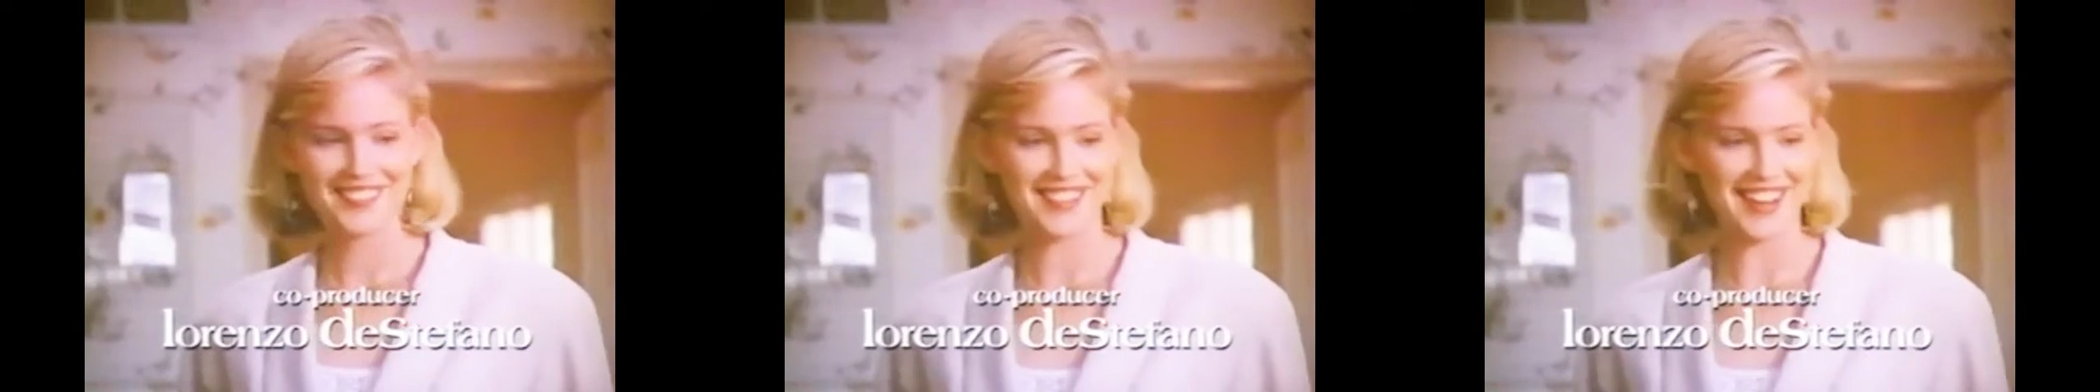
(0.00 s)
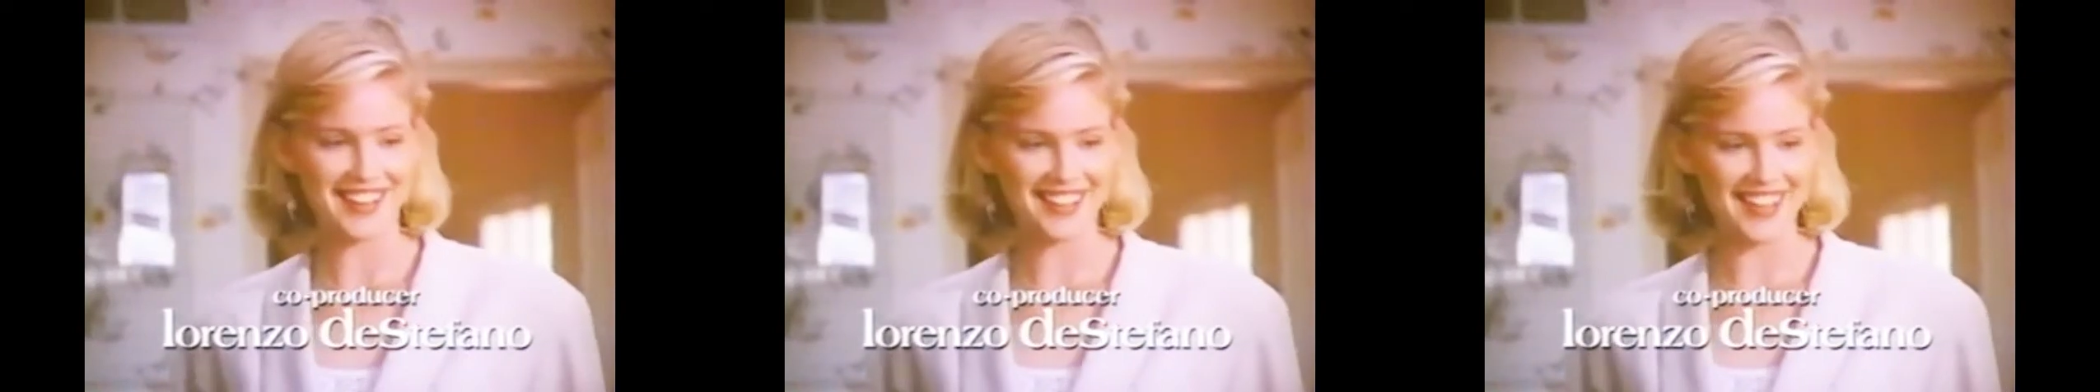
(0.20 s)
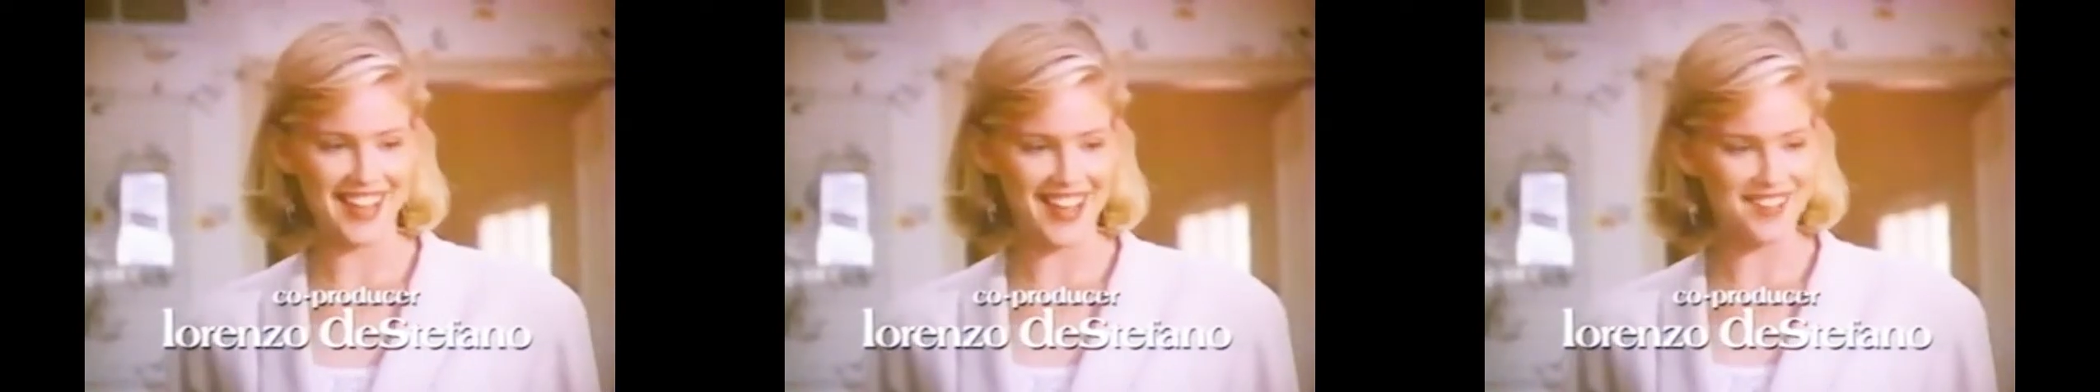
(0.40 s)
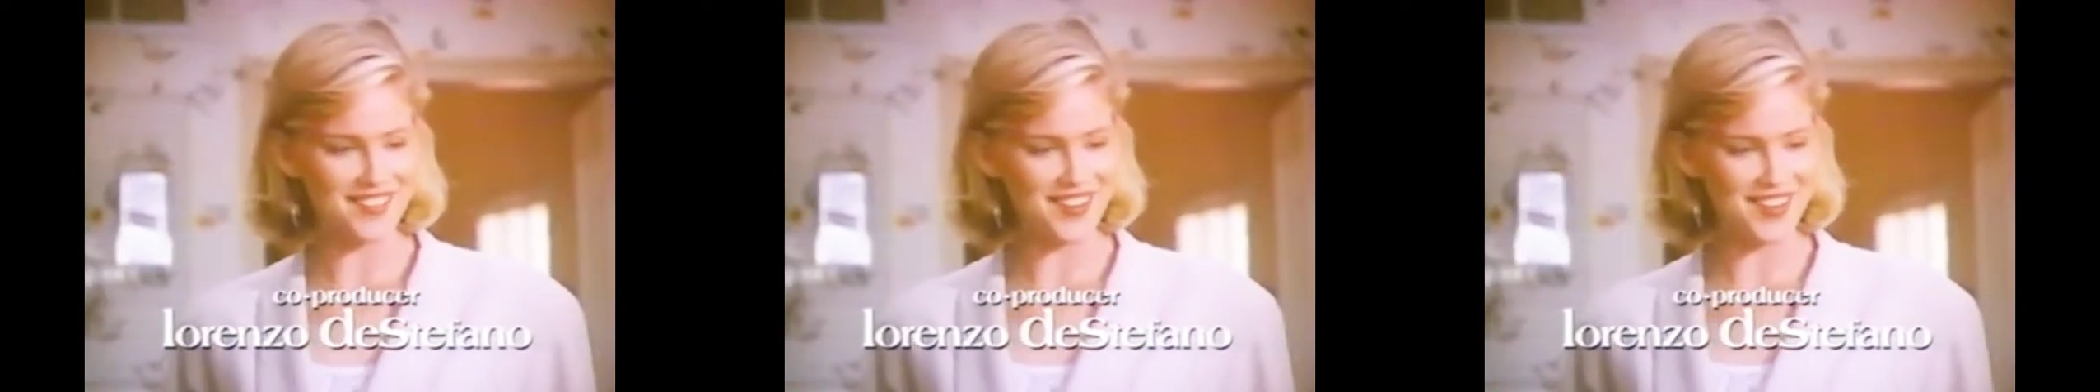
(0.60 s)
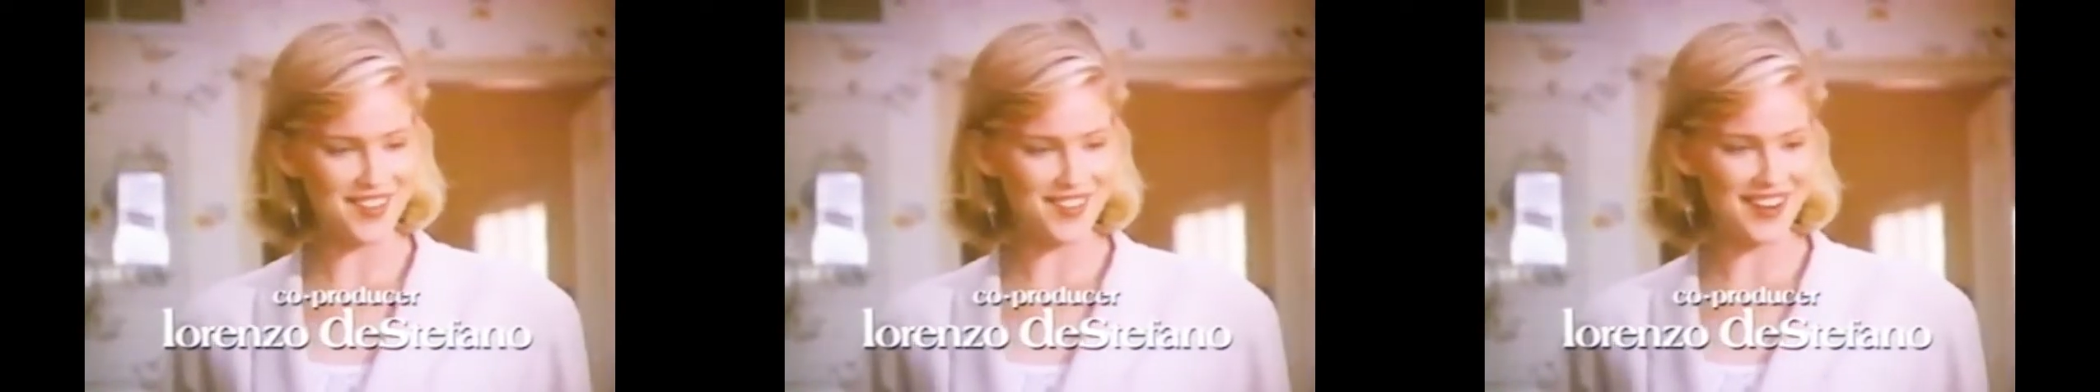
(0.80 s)
Finally, I have
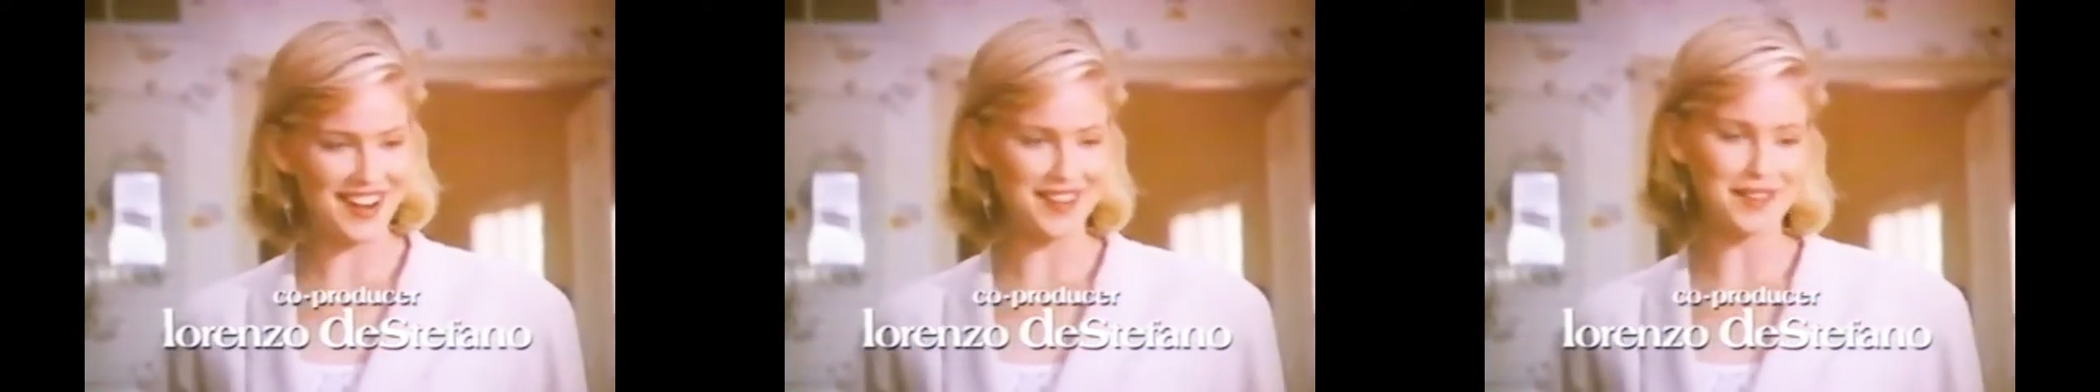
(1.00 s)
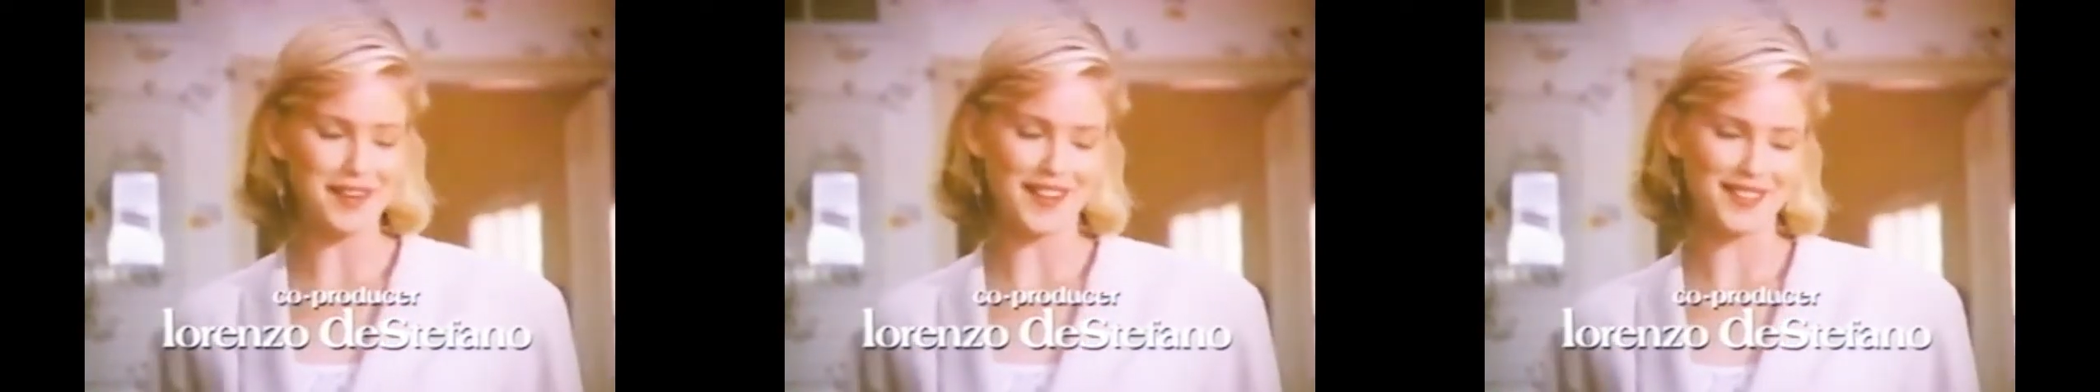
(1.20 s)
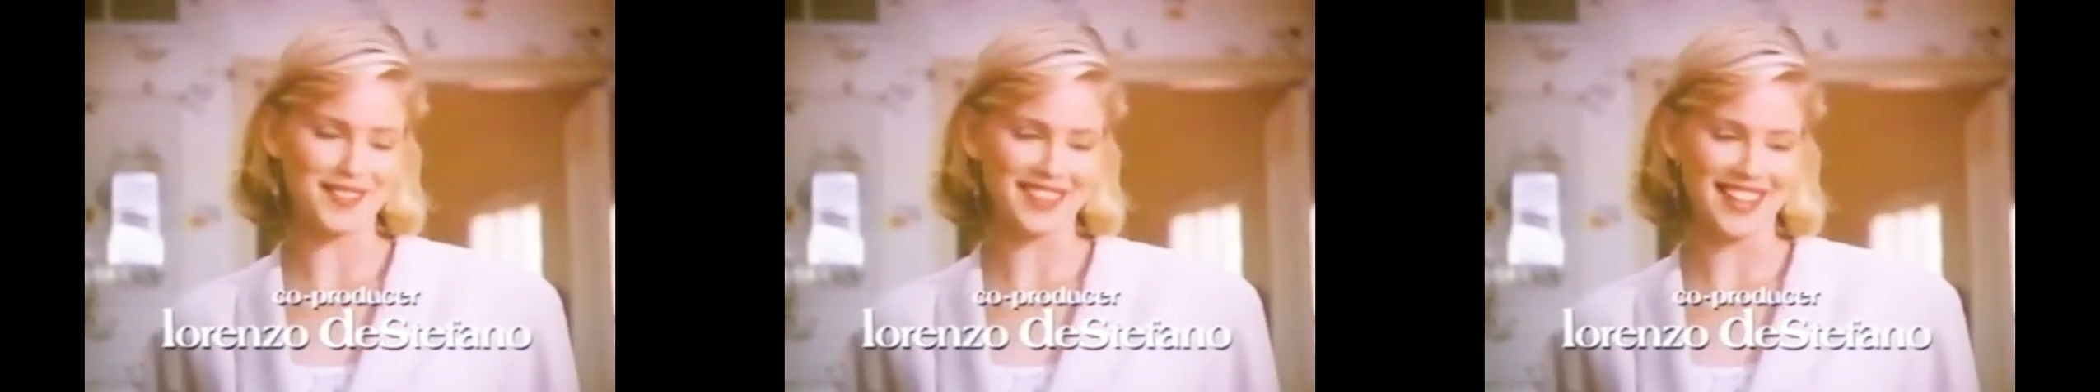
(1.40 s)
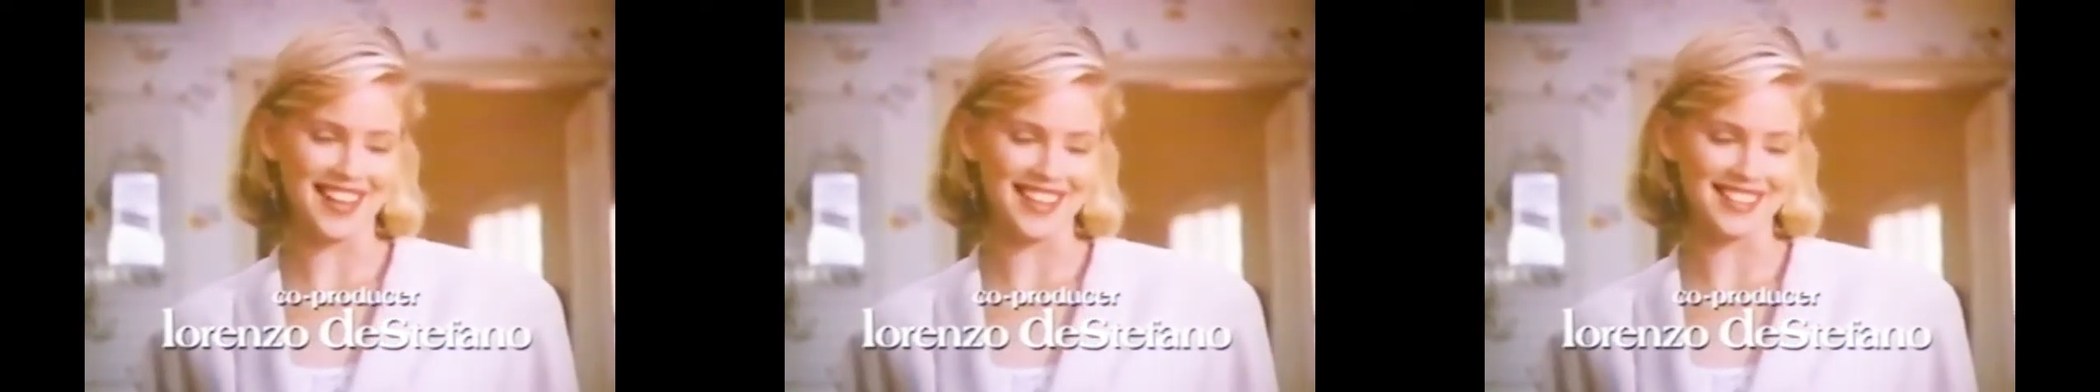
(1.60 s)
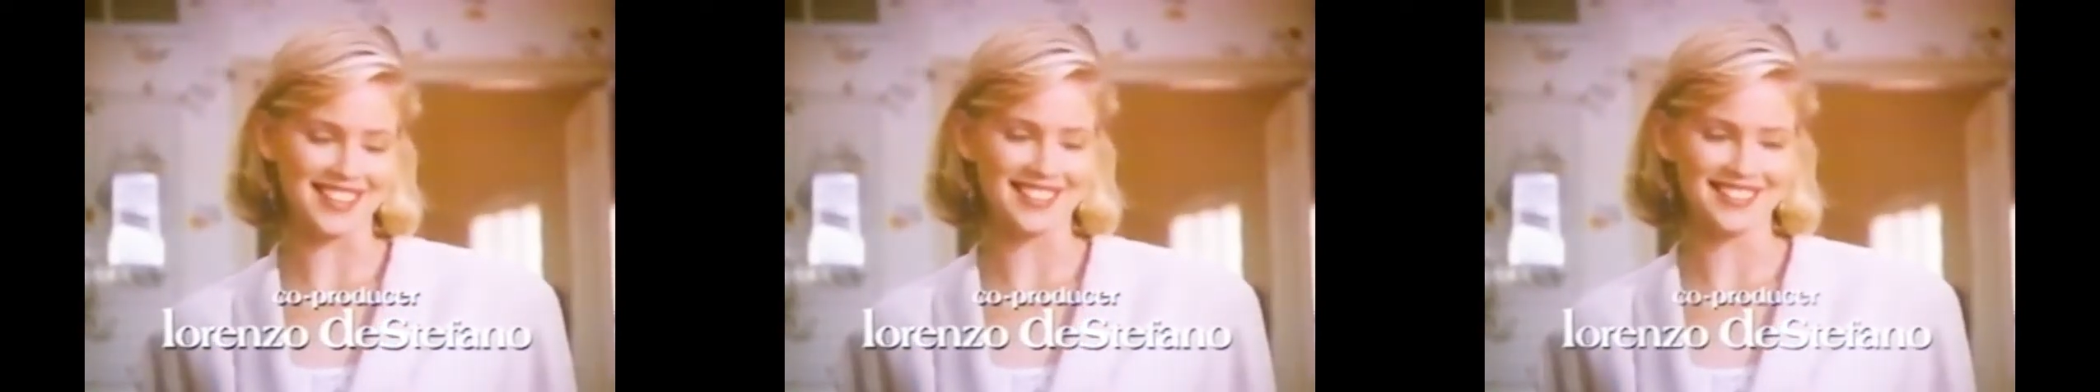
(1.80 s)
all the right
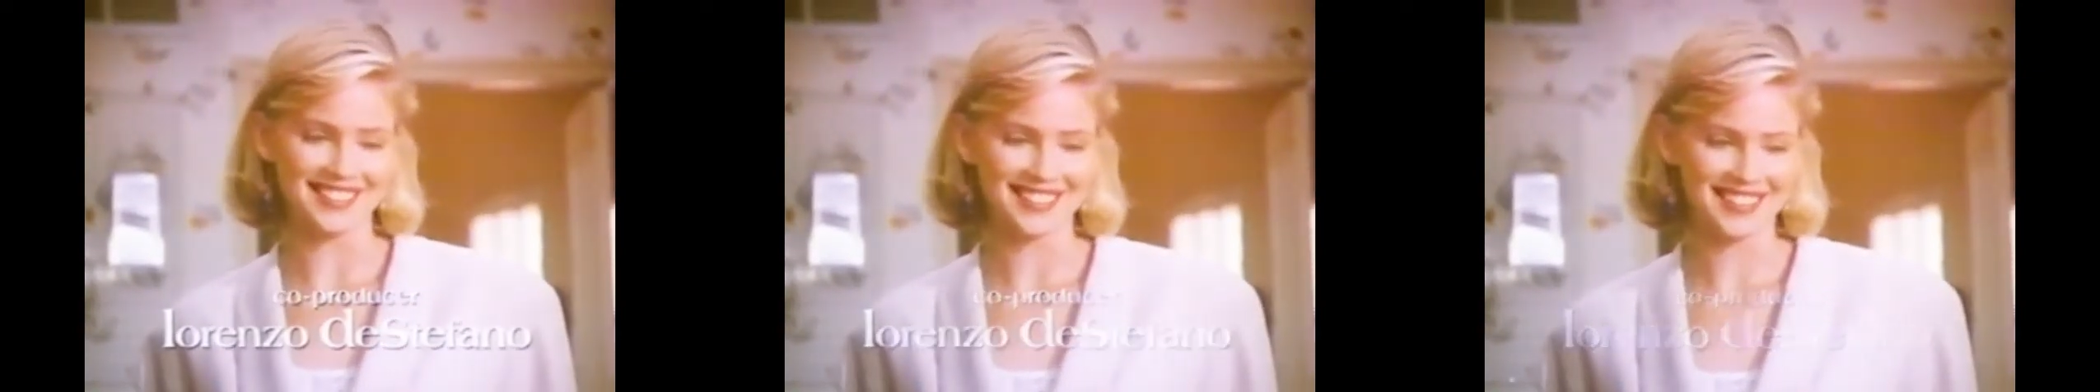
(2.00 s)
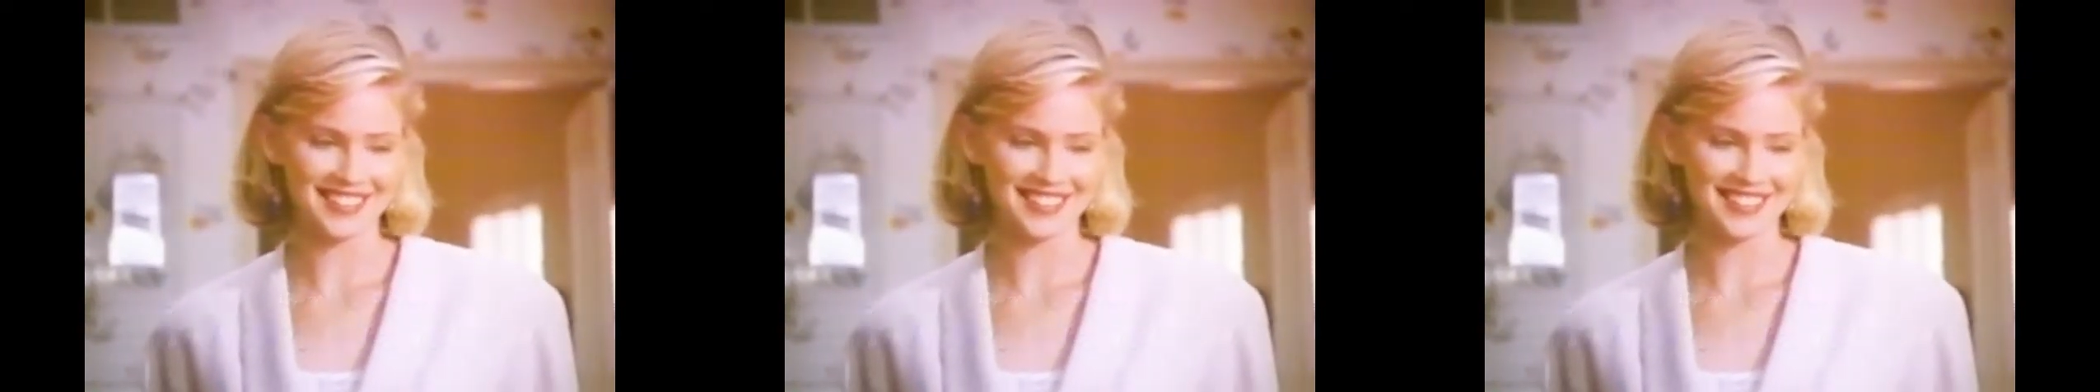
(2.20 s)
qualifications.